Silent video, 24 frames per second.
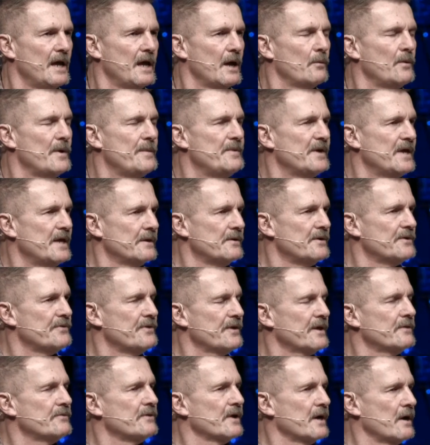and we begin to
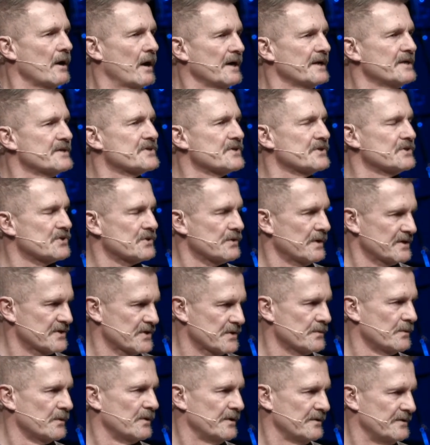think that God isn't
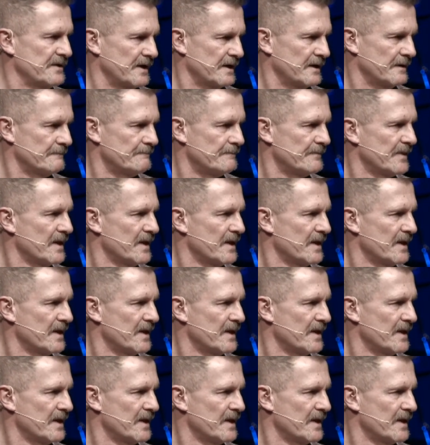trustworthy.